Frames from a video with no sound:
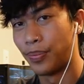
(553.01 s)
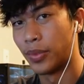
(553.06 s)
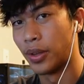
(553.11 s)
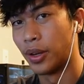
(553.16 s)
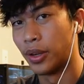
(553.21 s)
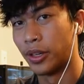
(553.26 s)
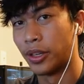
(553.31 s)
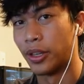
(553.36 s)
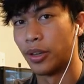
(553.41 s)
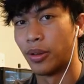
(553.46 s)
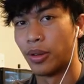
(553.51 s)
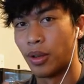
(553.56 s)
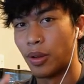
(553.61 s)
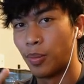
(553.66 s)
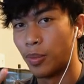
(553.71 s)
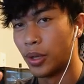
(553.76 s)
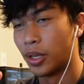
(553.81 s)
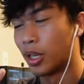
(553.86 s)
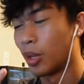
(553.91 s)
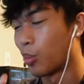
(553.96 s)
There you go.
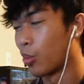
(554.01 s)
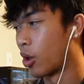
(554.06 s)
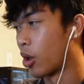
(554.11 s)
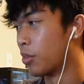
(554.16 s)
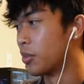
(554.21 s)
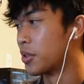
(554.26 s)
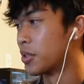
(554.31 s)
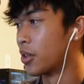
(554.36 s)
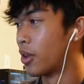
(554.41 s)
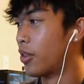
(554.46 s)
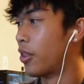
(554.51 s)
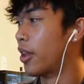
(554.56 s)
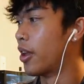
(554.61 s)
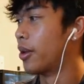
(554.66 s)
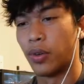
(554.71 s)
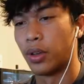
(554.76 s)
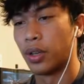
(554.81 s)
Pinky promise on that.